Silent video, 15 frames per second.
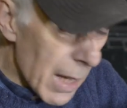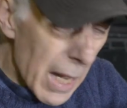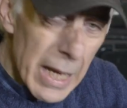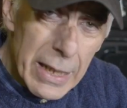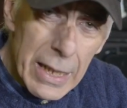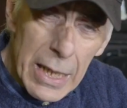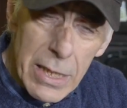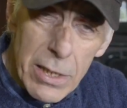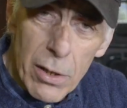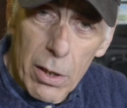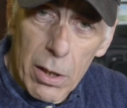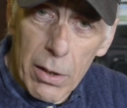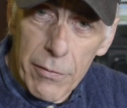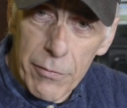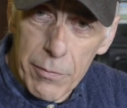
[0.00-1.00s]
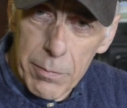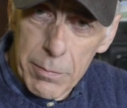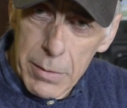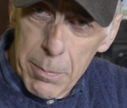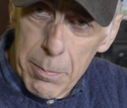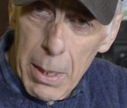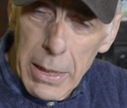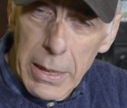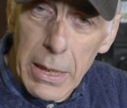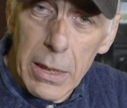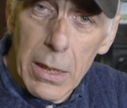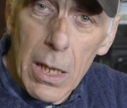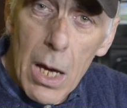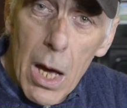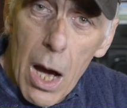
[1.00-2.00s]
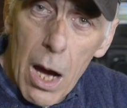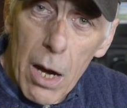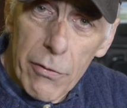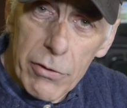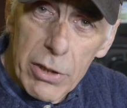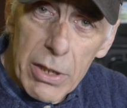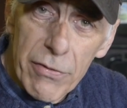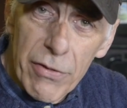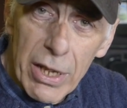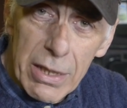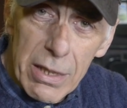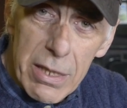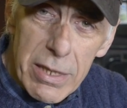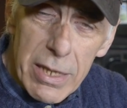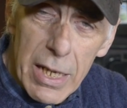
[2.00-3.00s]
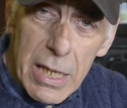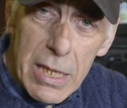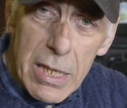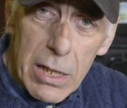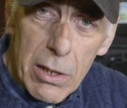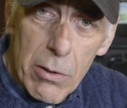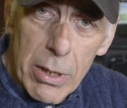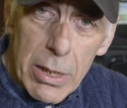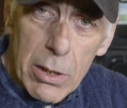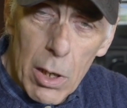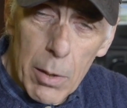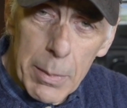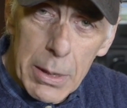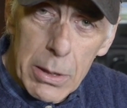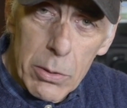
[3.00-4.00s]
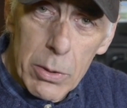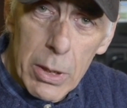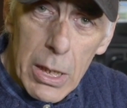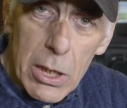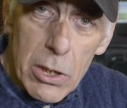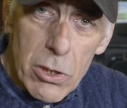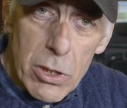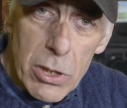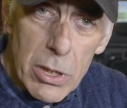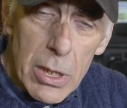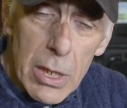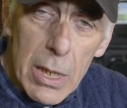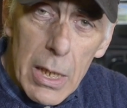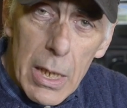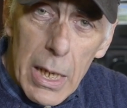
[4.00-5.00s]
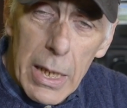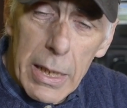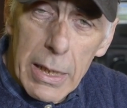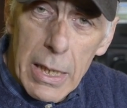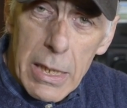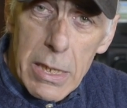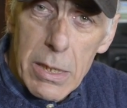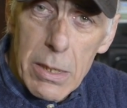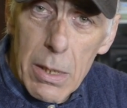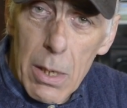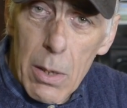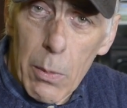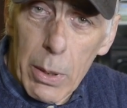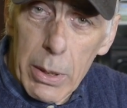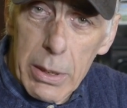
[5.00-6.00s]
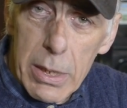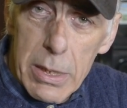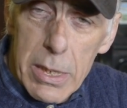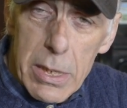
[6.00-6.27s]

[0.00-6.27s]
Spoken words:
And that's all depending of the vital signs that are incoming to the engine, and that's what this